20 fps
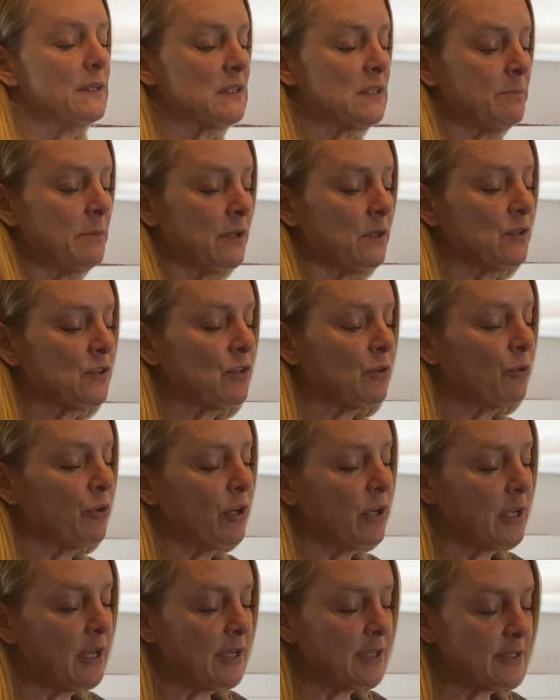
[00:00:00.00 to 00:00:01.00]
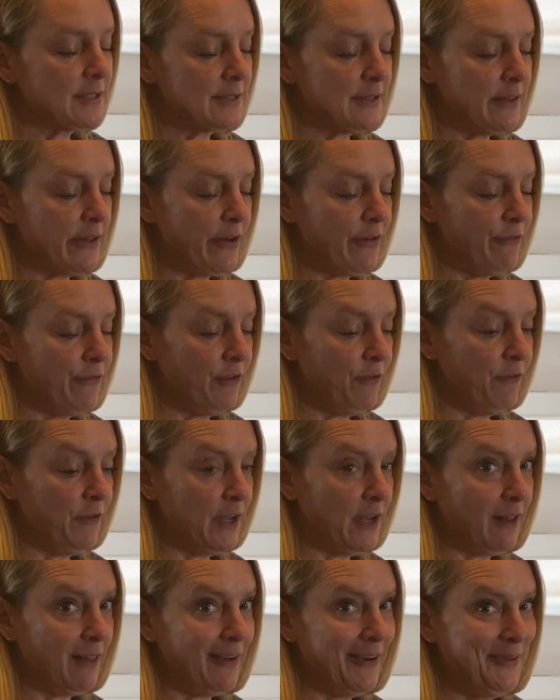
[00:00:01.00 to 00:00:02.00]
smells so good. I just love
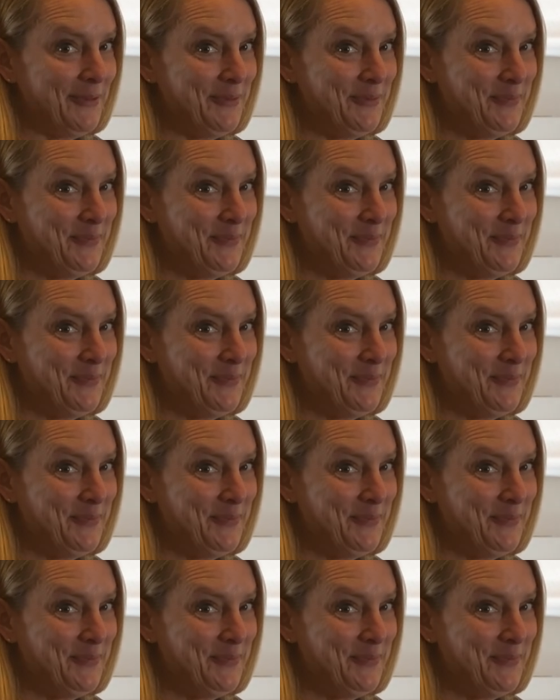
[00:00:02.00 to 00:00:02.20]
vanilla.